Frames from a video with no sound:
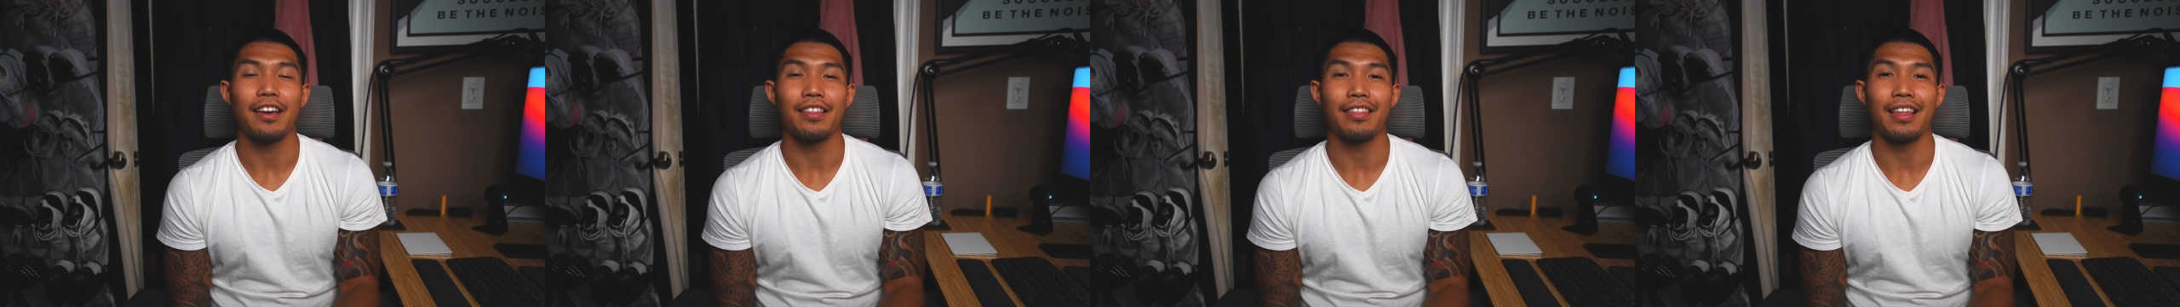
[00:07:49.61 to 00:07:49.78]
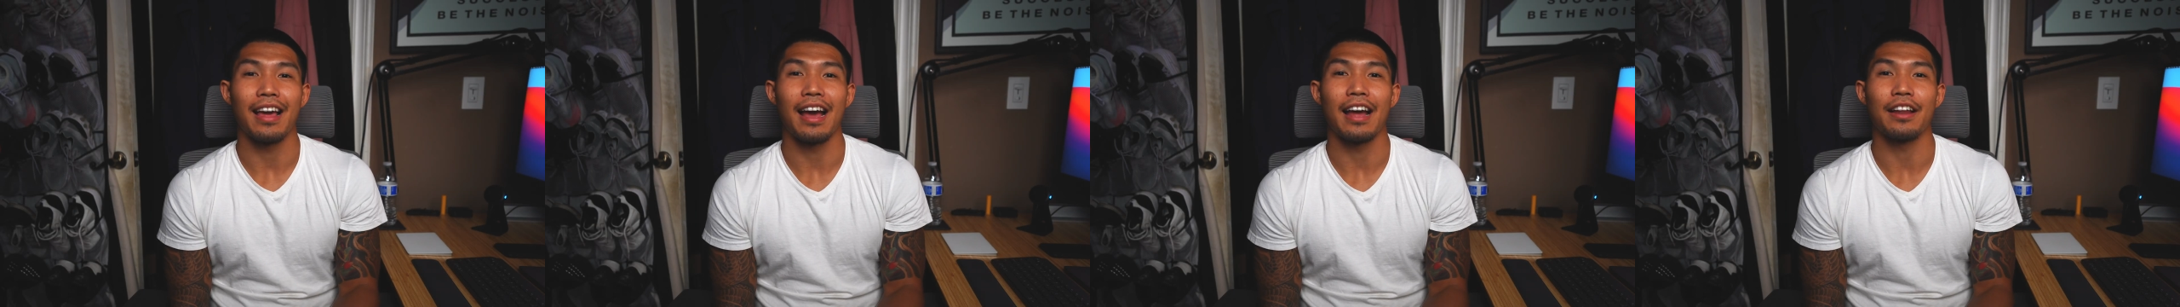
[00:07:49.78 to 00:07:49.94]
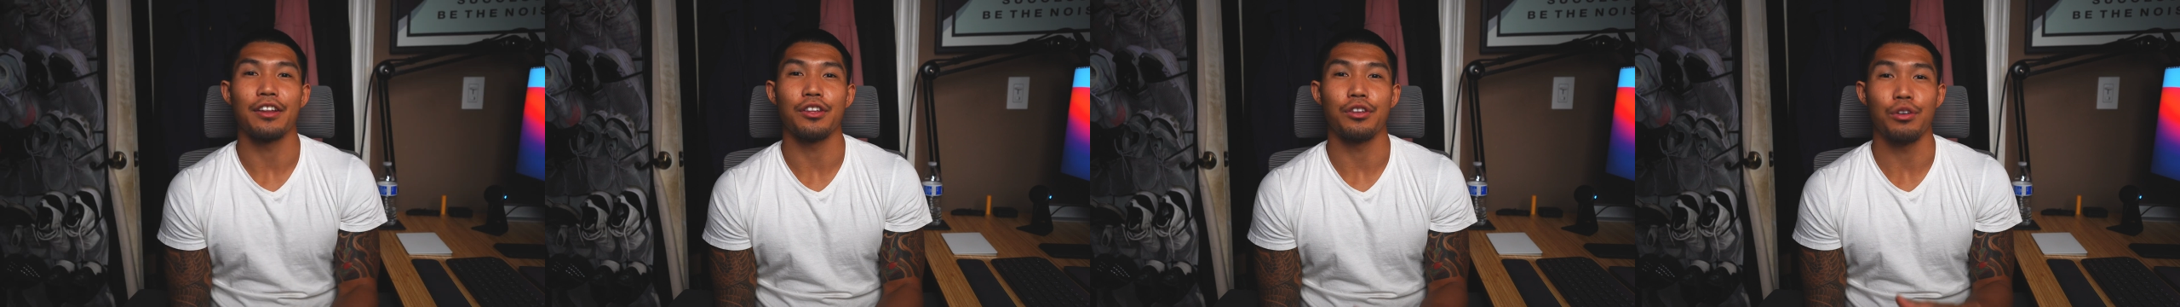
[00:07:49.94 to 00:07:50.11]

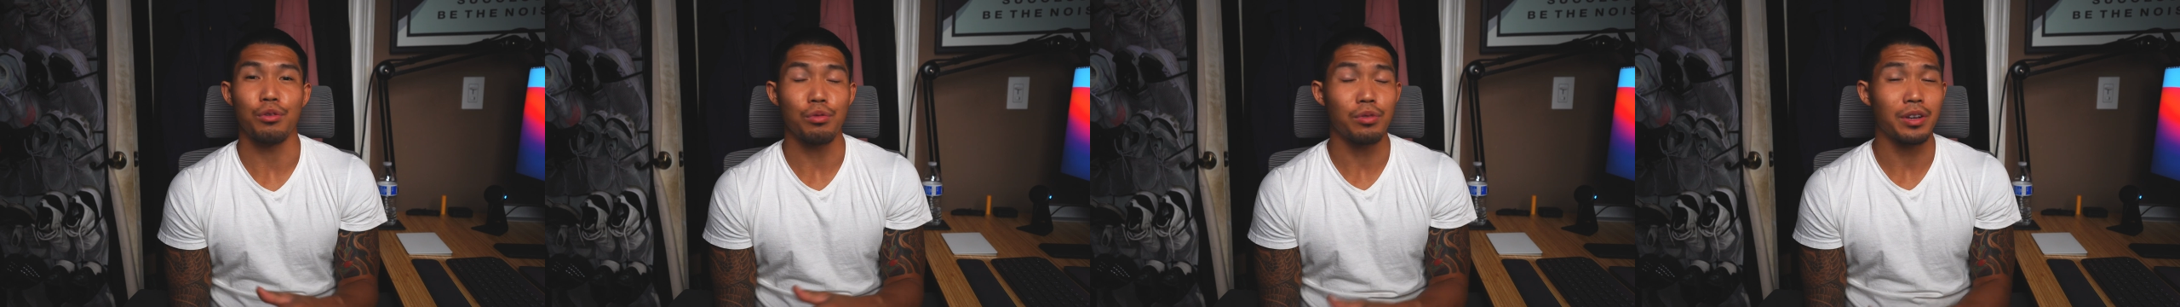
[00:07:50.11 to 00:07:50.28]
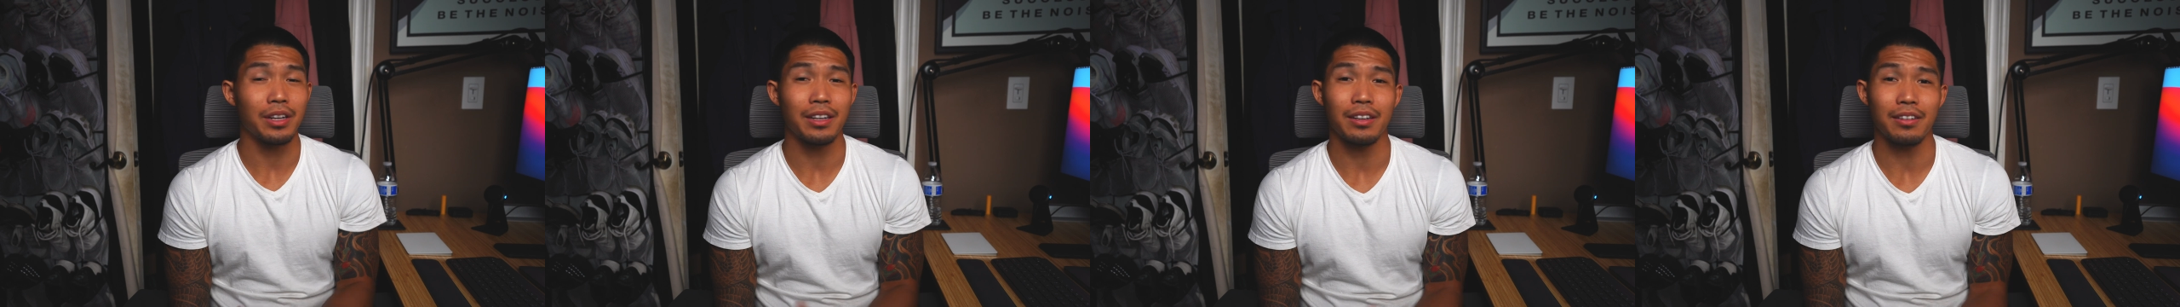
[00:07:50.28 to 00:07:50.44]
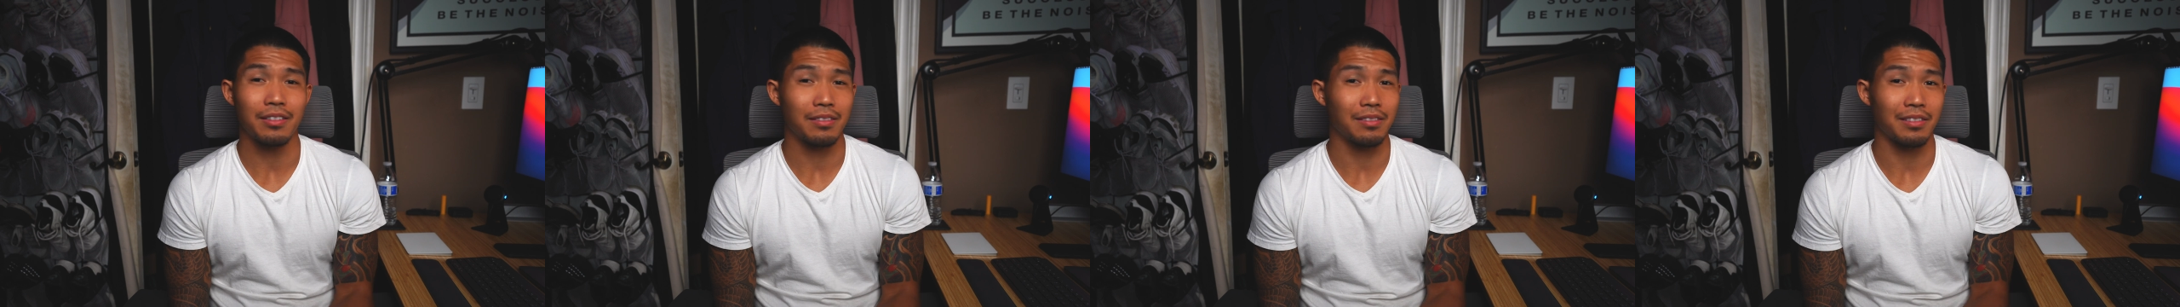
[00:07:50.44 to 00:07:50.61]
that you
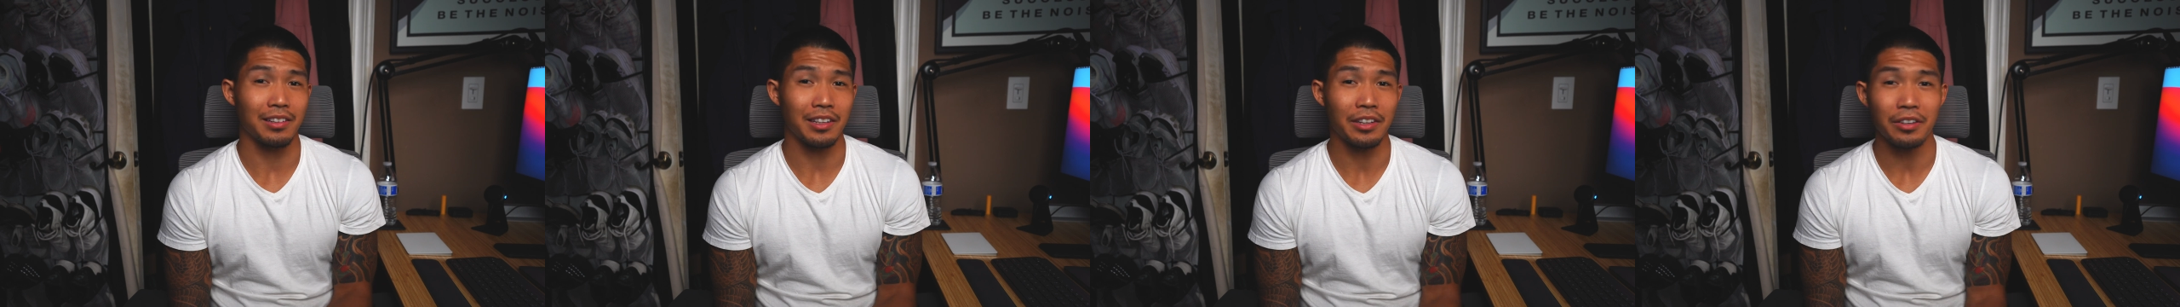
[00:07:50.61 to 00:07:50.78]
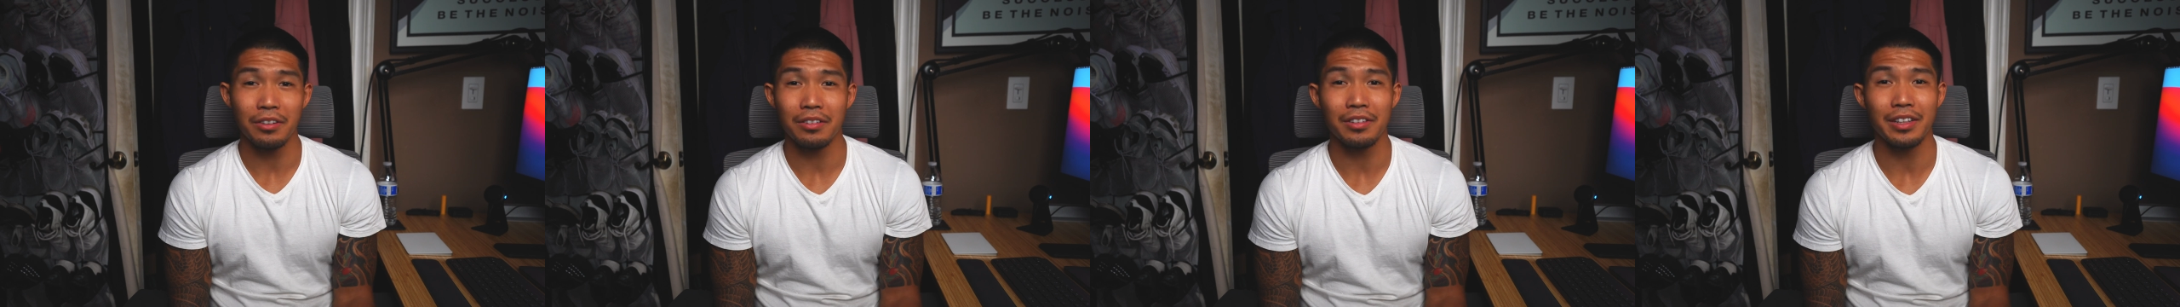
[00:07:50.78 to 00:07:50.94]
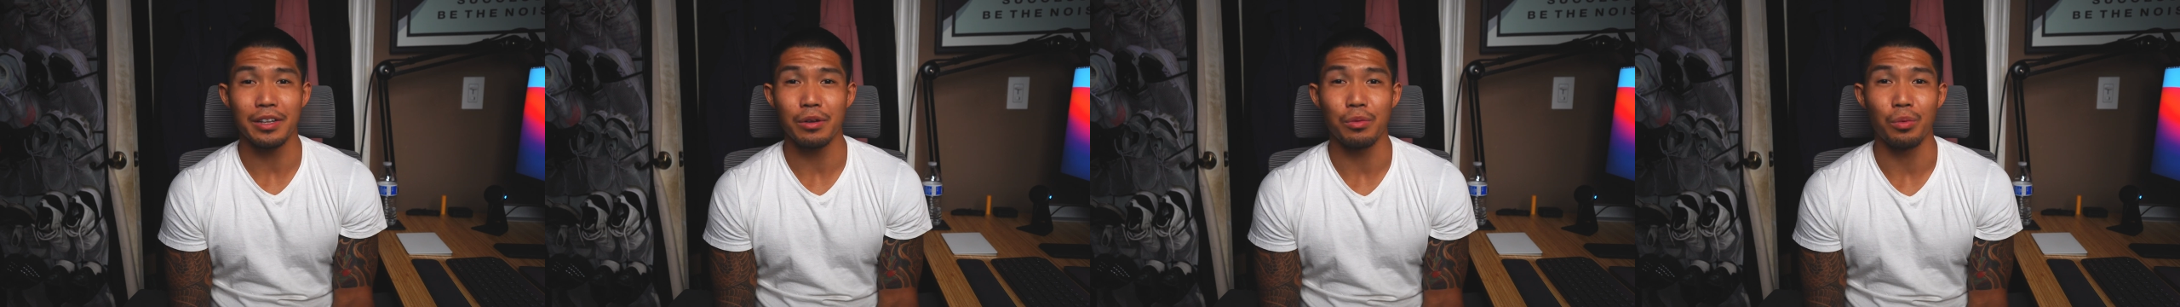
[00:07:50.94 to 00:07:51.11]
can
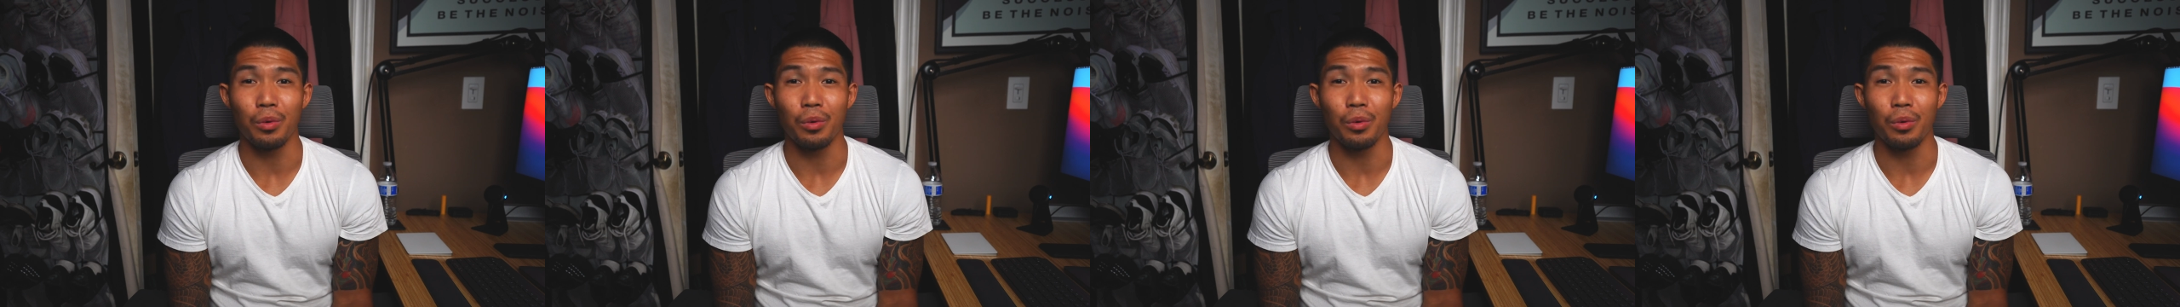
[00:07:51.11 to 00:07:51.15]
literally